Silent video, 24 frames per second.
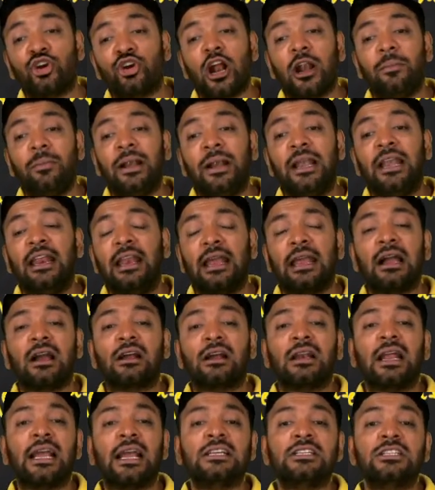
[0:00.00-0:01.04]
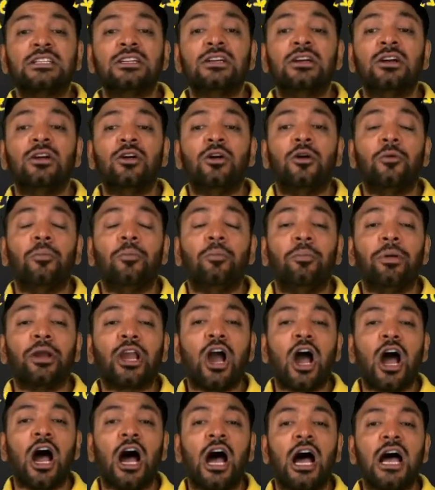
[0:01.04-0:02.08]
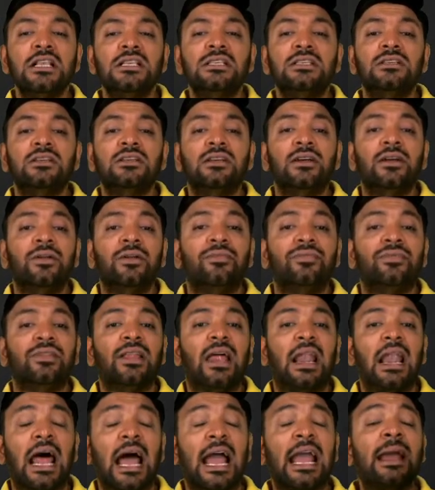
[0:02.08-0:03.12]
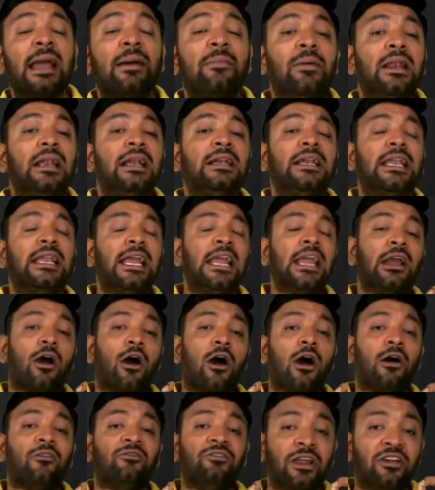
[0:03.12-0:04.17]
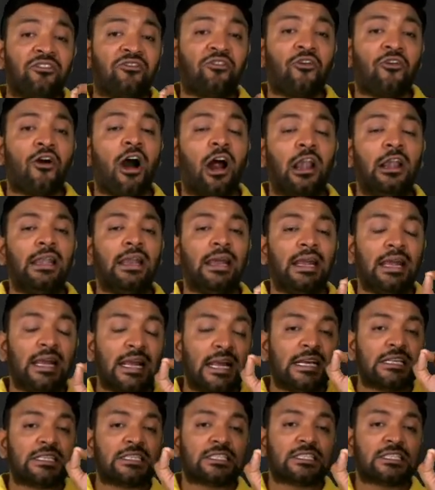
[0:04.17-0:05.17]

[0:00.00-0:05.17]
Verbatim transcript: not be derecognized? Because the liability of default is